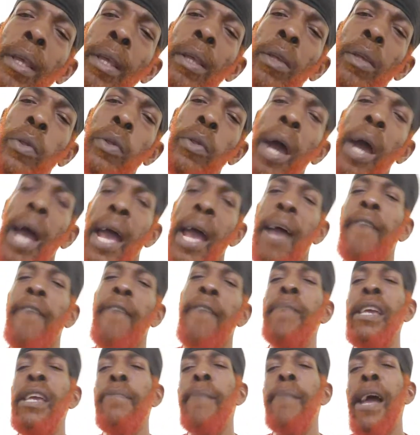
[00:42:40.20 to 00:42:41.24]
So I
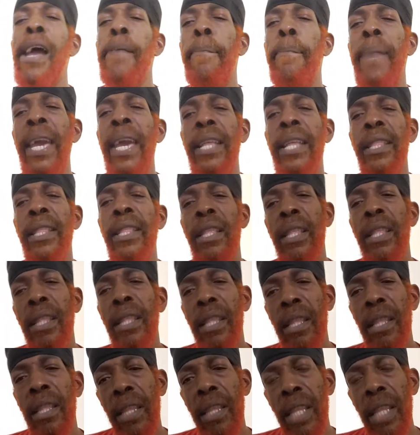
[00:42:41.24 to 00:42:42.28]
have made my bed
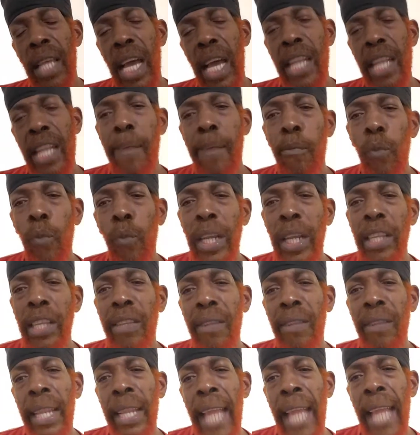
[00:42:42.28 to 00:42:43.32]
and I'm willing
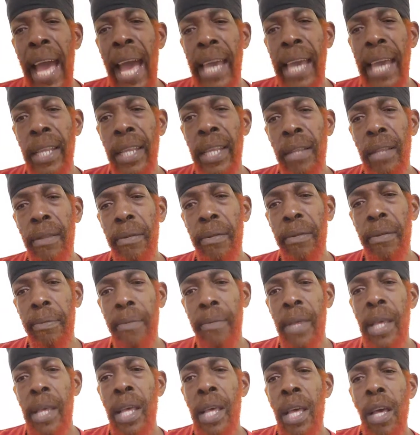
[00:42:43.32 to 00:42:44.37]
to lie in it.
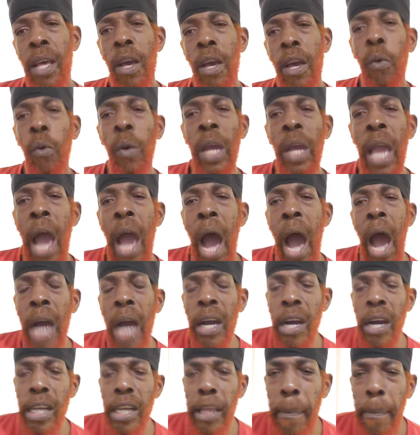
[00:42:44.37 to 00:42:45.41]
We are
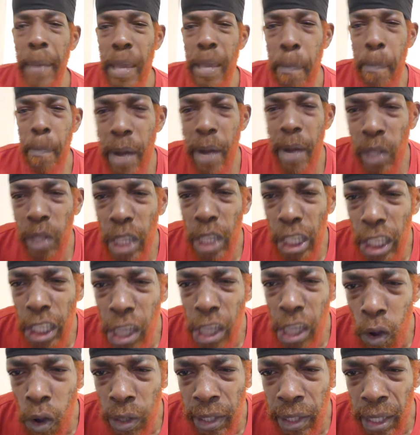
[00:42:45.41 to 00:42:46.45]
going to be
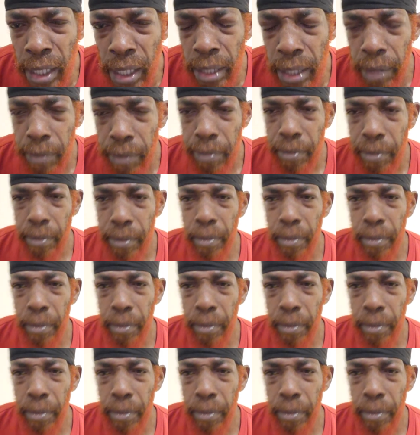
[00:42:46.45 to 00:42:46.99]
persecuted.